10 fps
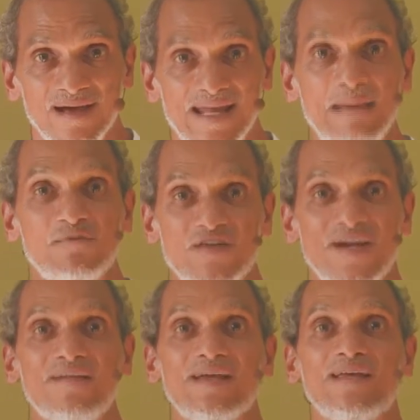And I'm
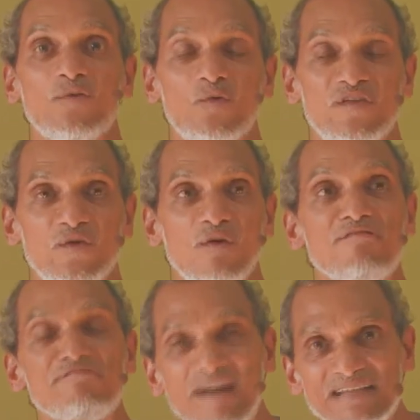sharing it with you, a
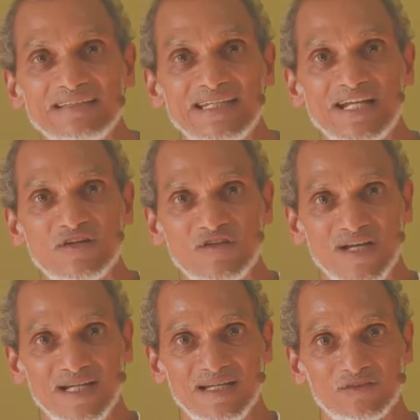fascinating
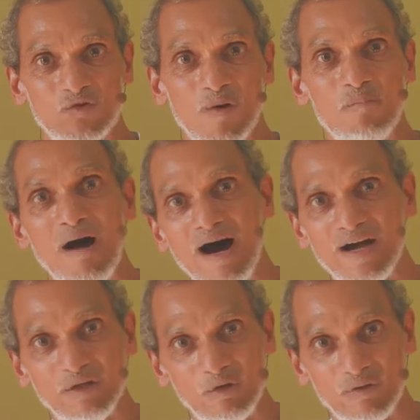journey that's called
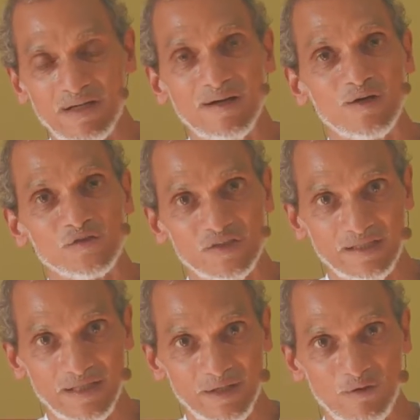Mahayoga or
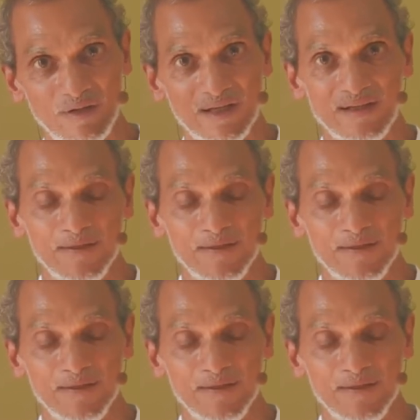Siddha Yoga.